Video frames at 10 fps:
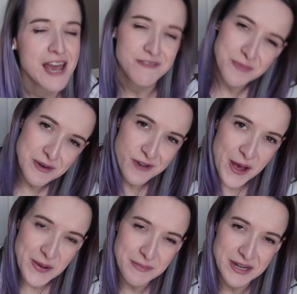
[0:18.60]
If you've been
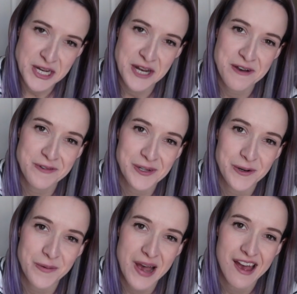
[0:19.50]
following my channel for a
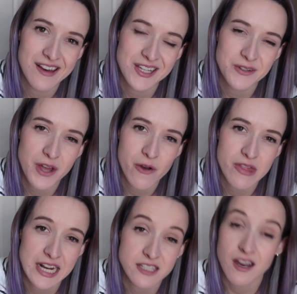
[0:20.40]
little while, you know
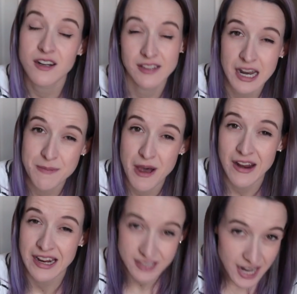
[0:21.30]
that I talk a lot
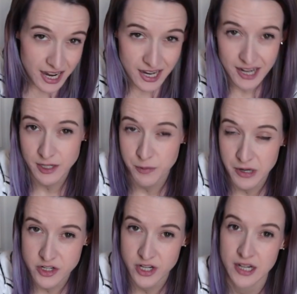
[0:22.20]
about anxiety and
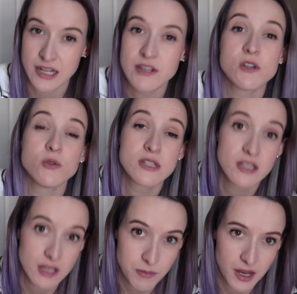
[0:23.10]
depression and issues
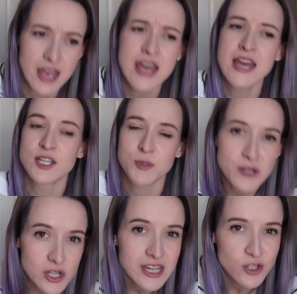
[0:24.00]
sleeping,
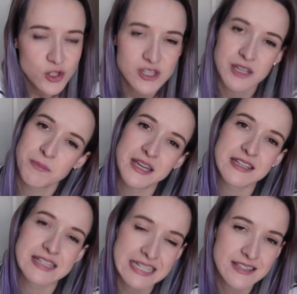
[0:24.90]
especially issues sleeping
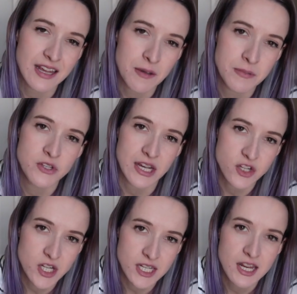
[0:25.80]
since
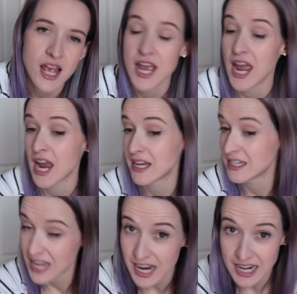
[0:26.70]
amputation, and
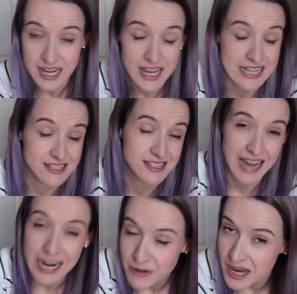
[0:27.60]
anxiety has
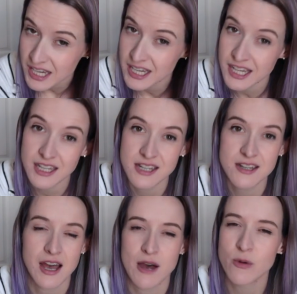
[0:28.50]

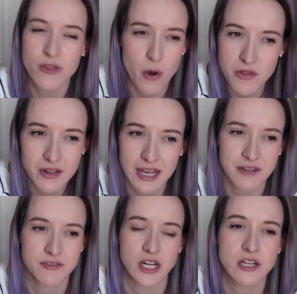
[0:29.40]
skyrocketed with all the
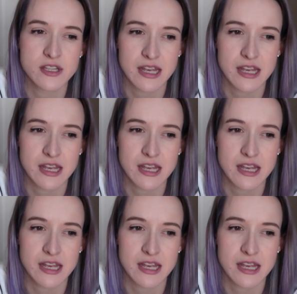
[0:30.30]
life changes.